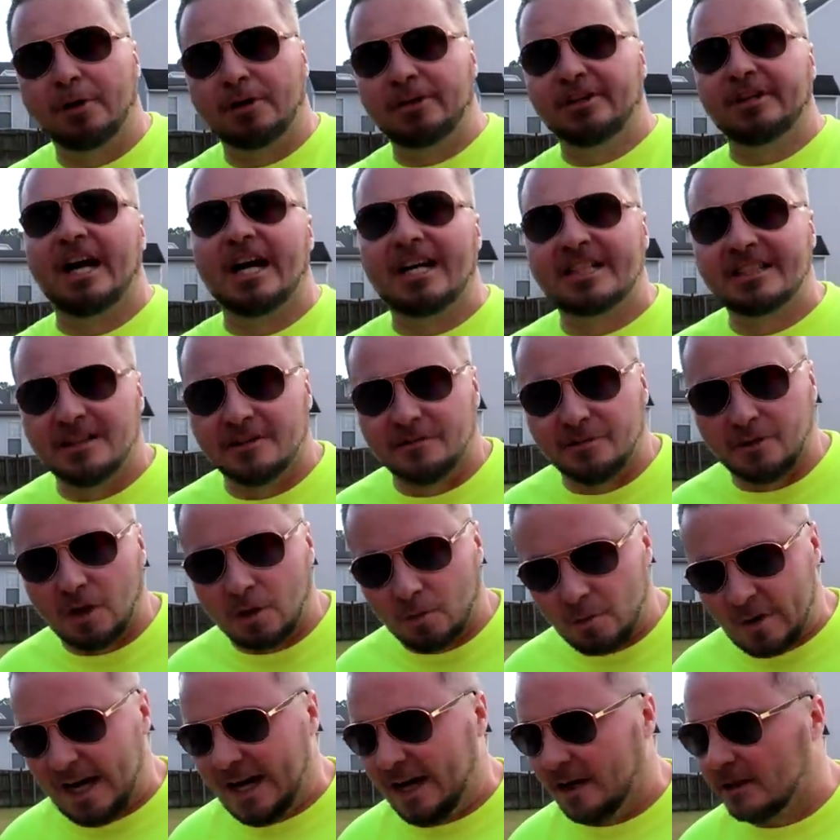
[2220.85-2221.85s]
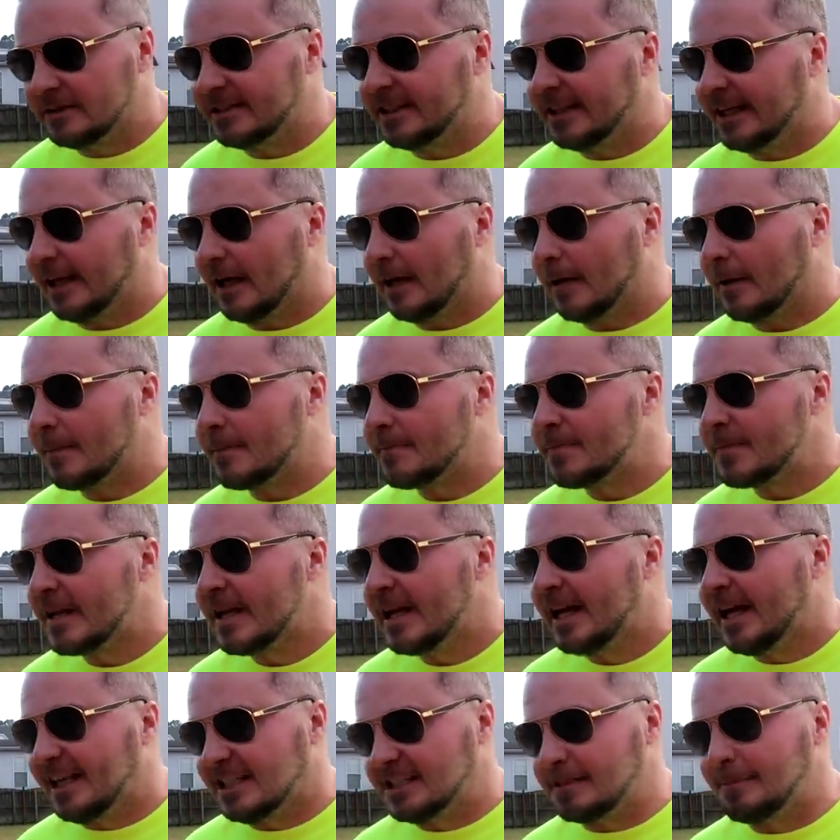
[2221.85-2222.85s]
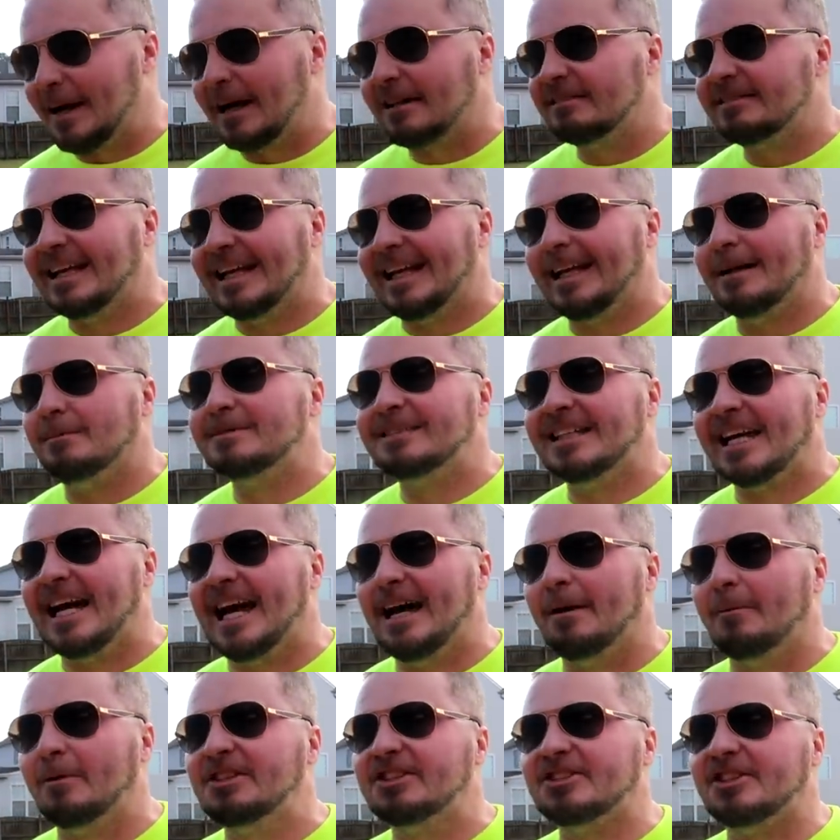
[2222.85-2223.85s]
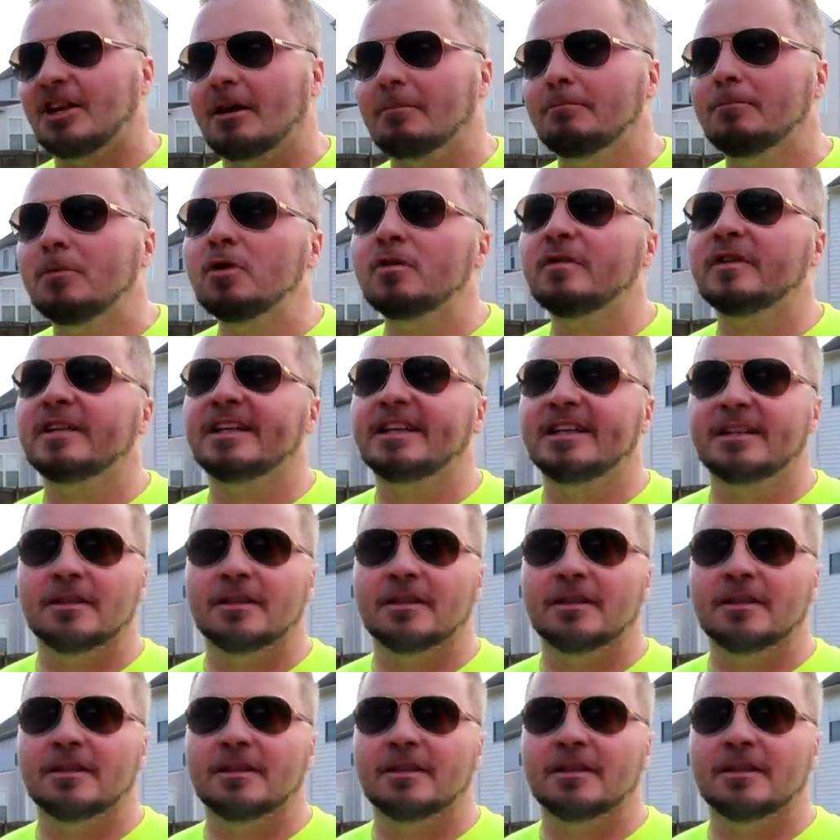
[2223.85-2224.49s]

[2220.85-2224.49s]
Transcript: productive around here. And it's about damn time we start moving